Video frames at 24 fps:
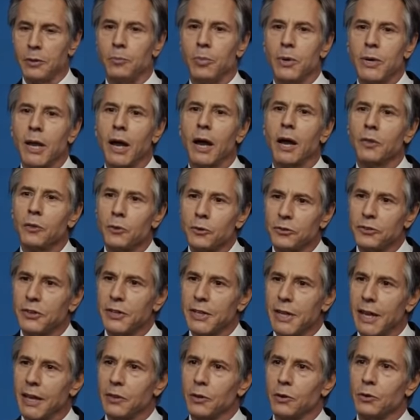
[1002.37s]
to bring
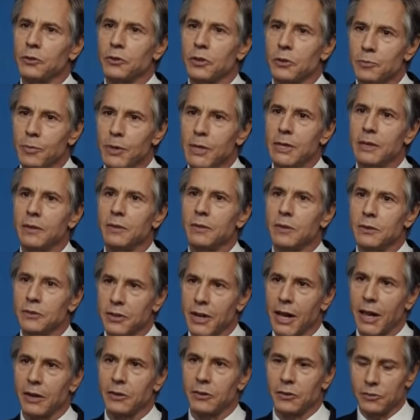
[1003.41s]
others together to meet
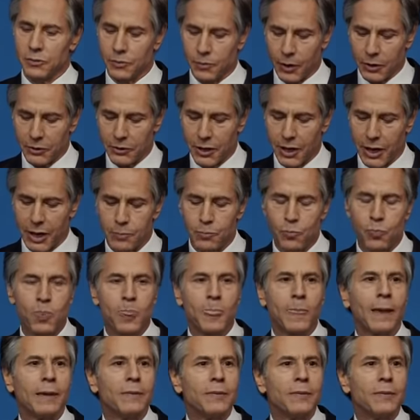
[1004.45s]
the challenges of our time.